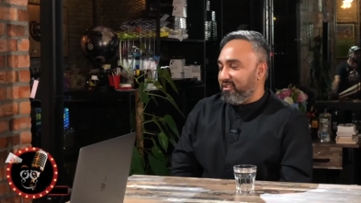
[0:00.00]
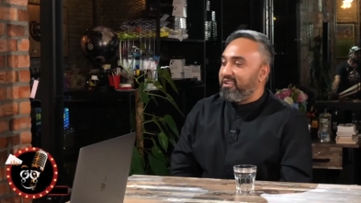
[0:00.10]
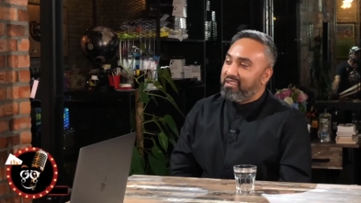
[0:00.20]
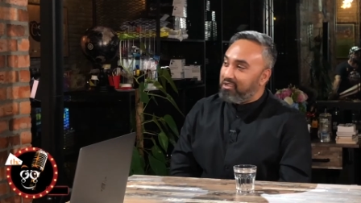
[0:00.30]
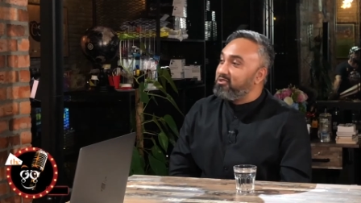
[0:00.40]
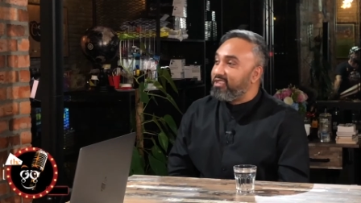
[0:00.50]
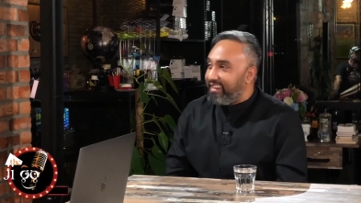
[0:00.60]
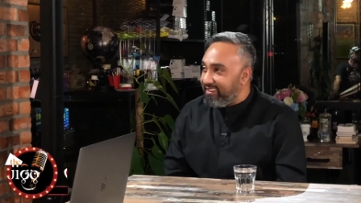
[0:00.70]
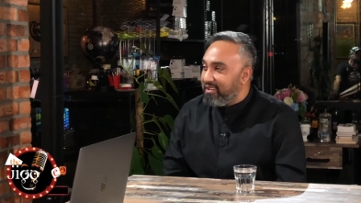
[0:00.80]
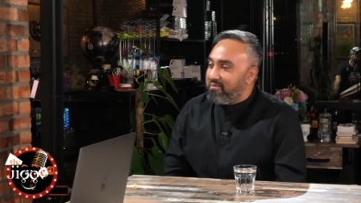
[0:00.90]
okay, you're too
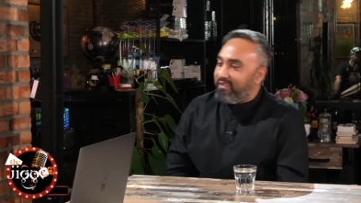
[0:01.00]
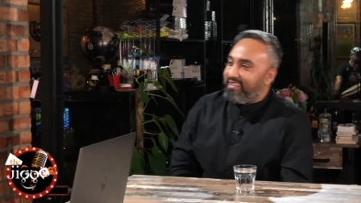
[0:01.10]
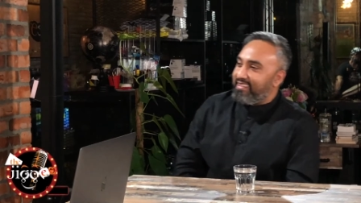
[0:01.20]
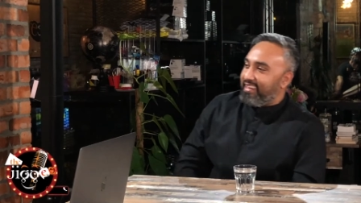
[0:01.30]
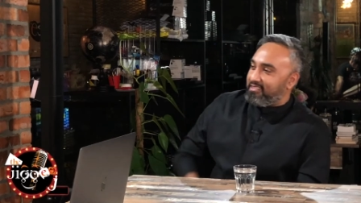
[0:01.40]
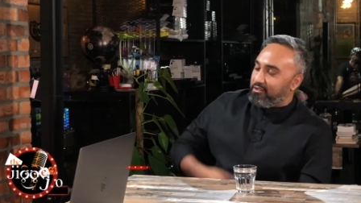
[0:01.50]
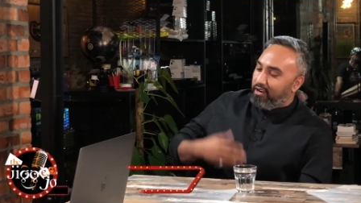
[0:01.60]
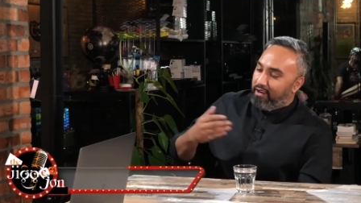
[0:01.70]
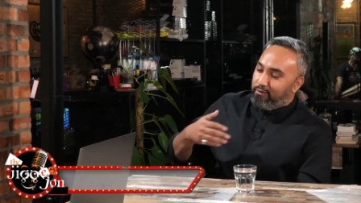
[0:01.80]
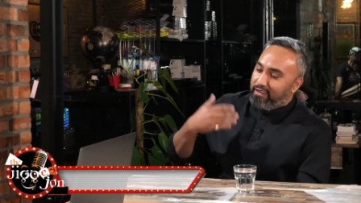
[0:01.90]
kind. But yeah, so
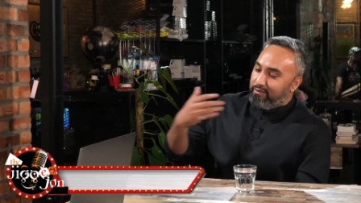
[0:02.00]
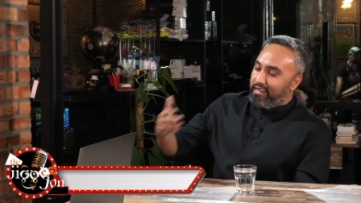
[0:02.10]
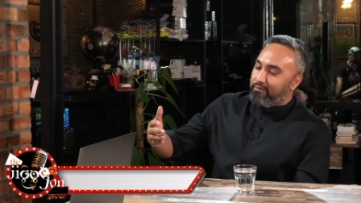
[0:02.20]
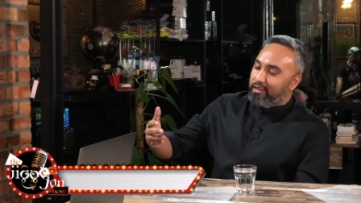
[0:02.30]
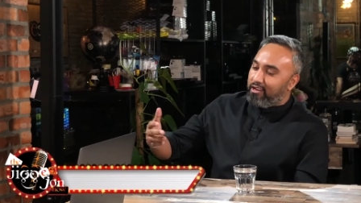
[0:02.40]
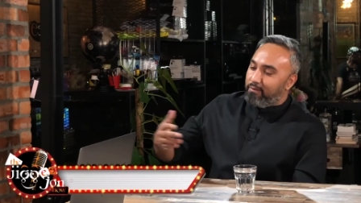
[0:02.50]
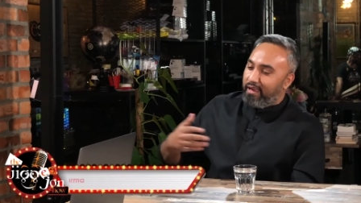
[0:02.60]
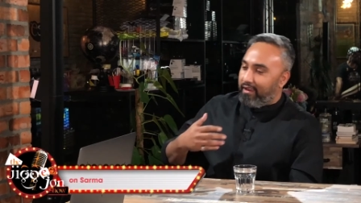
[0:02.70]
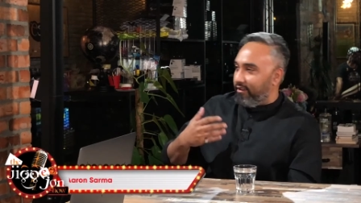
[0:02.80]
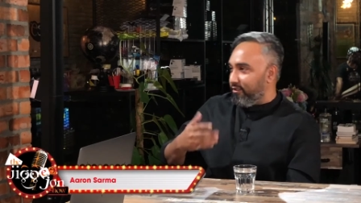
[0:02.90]
uh, when, I, when, I, when I got
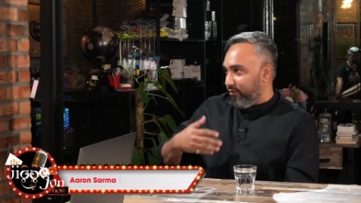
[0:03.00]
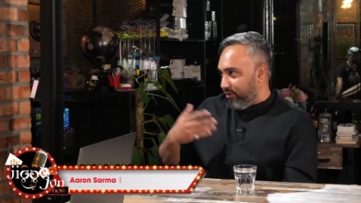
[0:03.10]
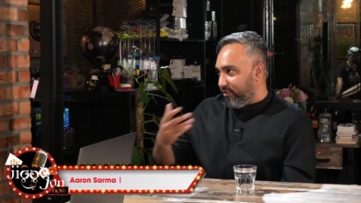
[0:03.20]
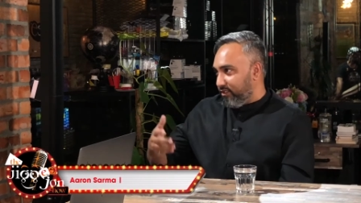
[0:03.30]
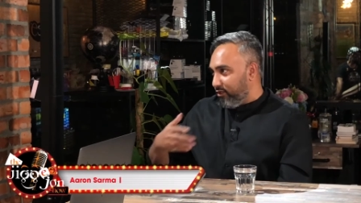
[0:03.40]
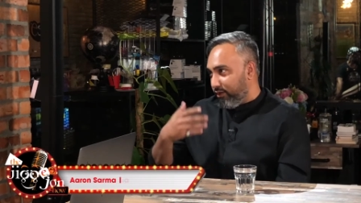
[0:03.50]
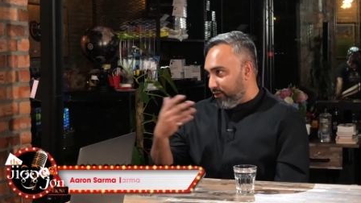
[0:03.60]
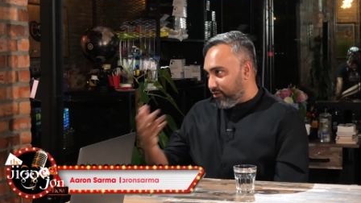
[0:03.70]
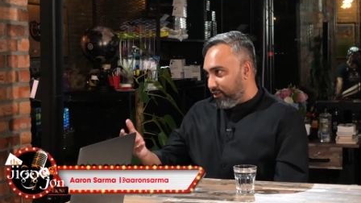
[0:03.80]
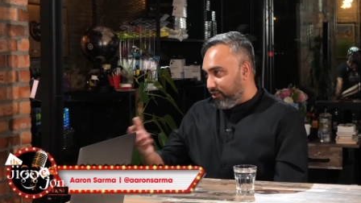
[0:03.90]
back, I want, didn't know what I
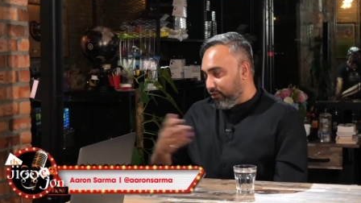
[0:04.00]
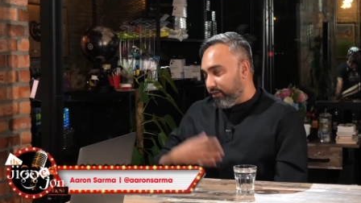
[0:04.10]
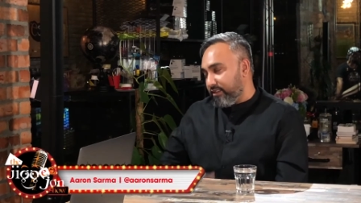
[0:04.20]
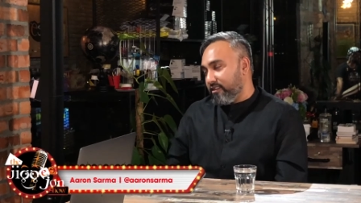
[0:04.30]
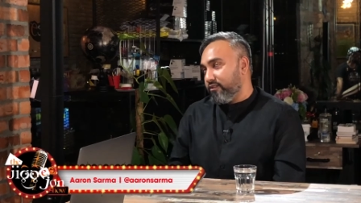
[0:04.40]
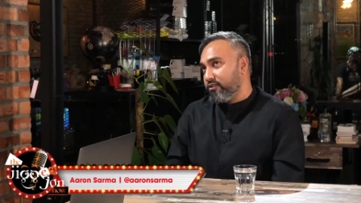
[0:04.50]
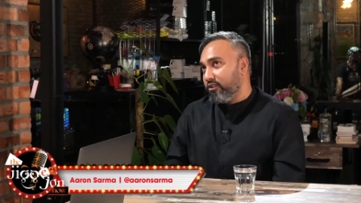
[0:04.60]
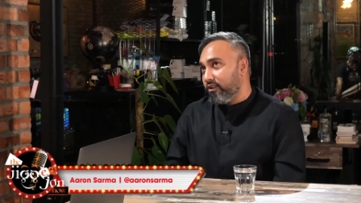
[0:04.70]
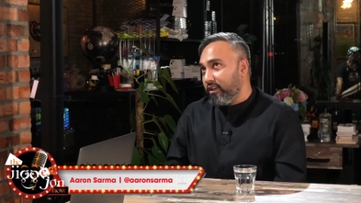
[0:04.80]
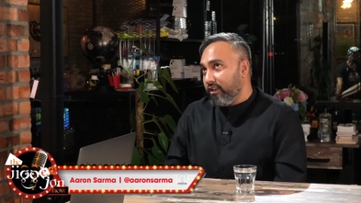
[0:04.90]
was going to do with myself. Yeah.
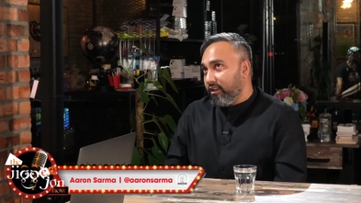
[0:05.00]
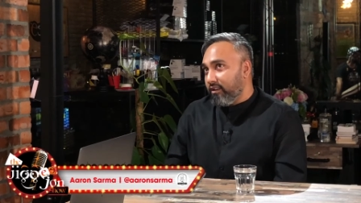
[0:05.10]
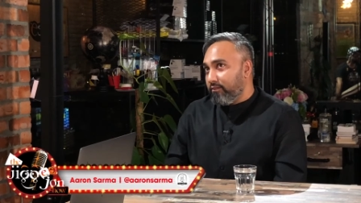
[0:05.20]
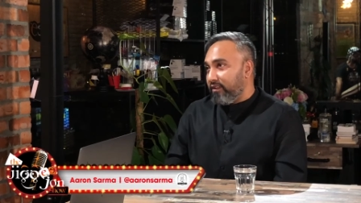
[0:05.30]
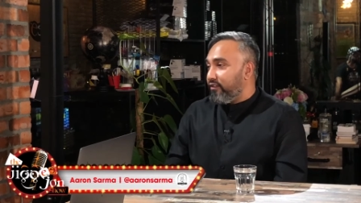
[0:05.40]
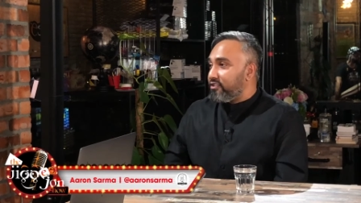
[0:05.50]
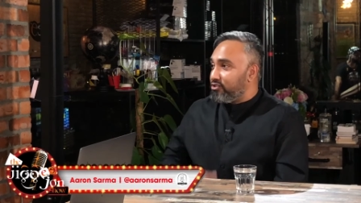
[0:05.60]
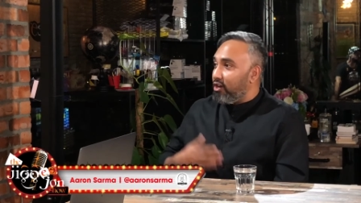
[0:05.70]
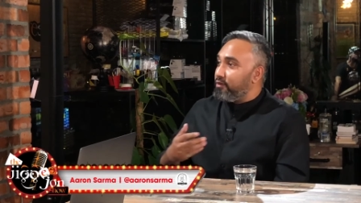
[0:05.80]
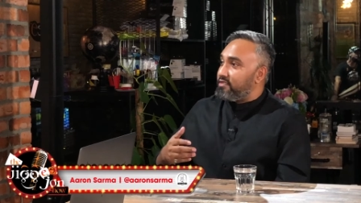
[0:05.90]
So my first
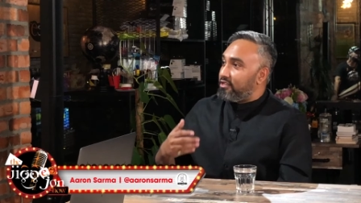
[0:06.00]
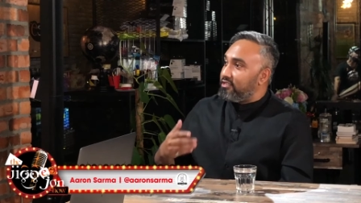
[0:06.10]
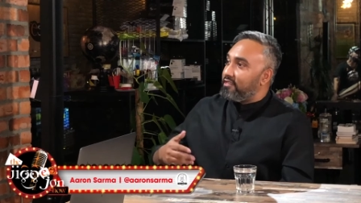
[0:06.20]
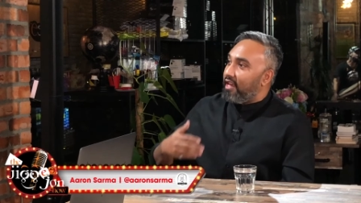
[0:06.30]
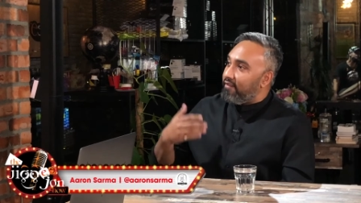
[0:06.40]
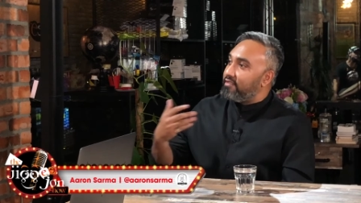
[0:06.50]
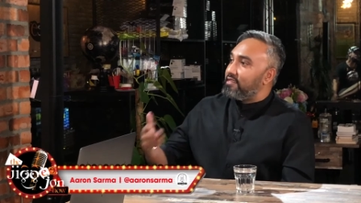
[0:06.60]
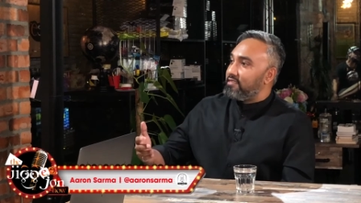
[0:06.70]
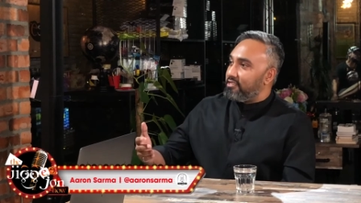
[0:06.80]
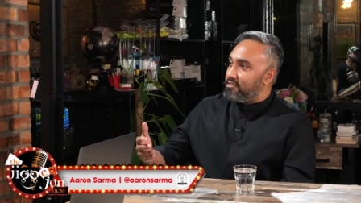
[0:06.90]
job was actually in an
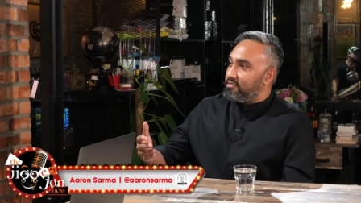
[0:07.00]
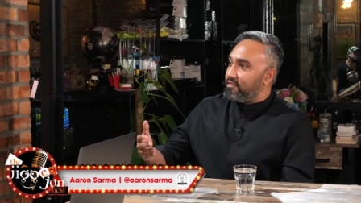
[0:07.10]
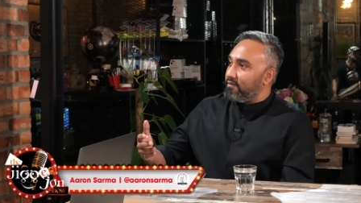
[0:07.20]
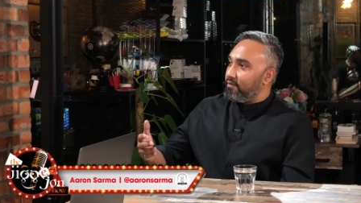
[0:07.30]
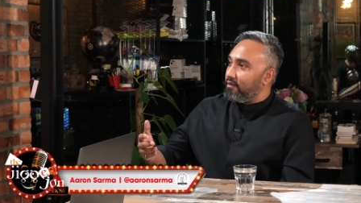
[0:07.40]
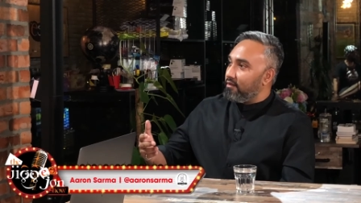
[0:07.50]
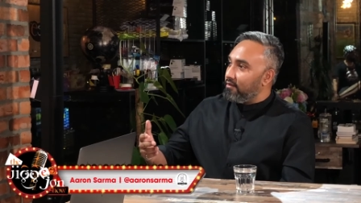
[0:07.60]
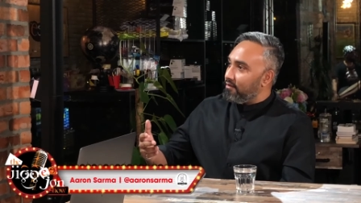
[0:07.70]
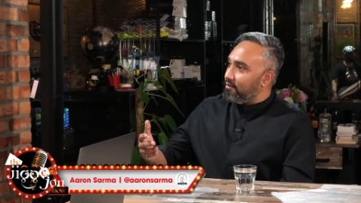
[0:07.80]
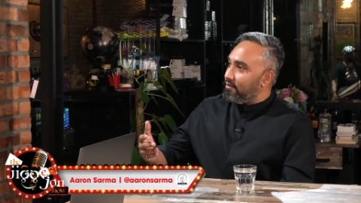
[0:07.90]
advertising agency. I didn't
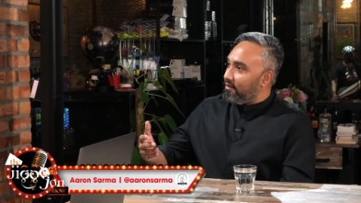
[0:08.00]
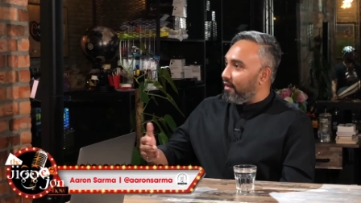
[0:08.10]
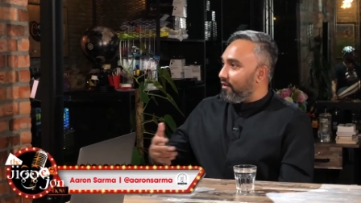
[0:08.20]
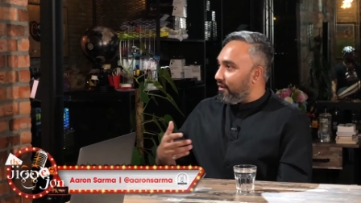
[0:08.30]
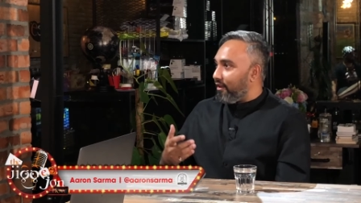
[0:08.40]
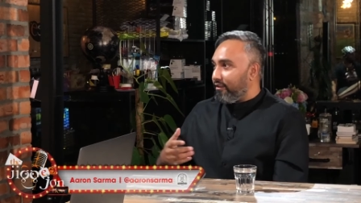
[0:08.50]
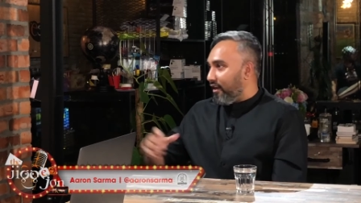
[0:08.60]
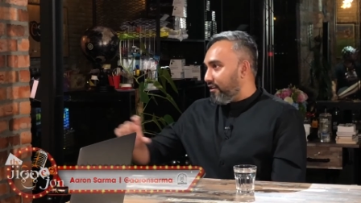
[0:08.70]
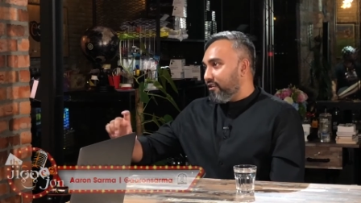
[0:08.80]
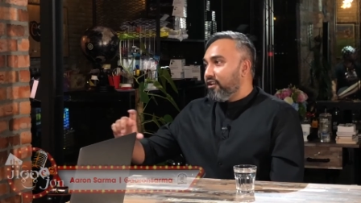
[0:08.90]
know that. Yeah, like
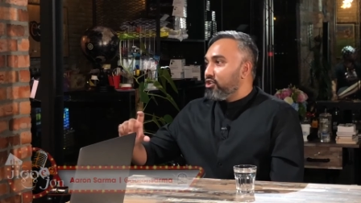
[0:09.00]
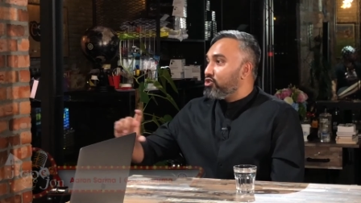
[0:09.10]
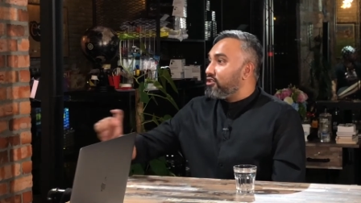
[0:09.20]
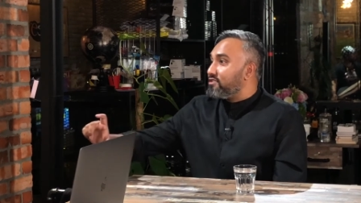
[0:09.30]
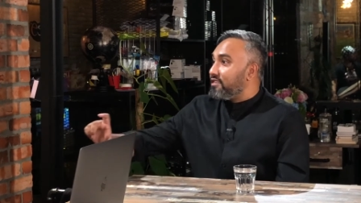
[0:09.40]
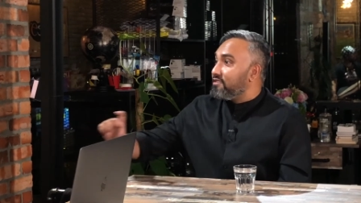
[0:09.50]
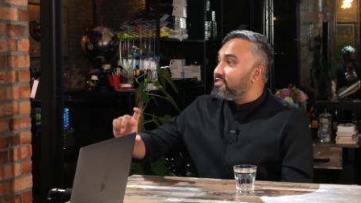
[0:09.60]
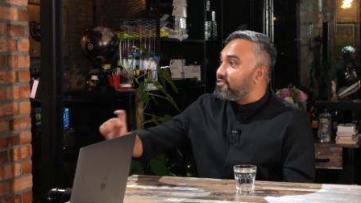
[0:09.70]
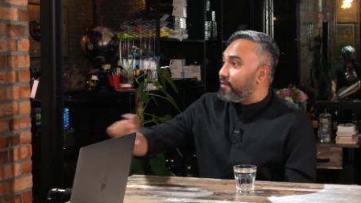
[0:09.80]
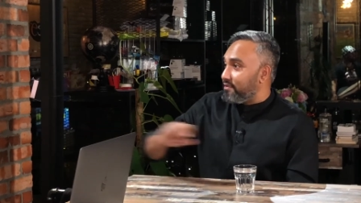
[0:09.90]
I, I short stint
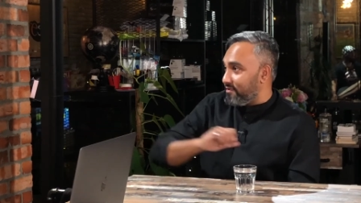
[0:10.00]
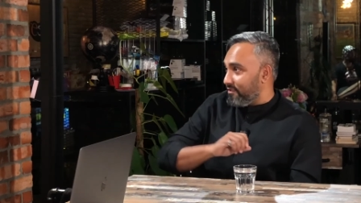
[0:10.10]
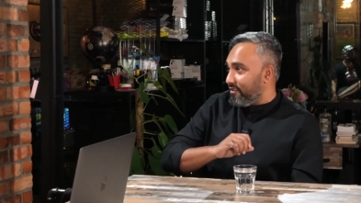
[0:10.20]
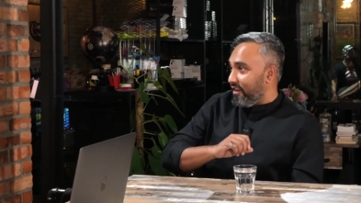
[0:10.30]
six months.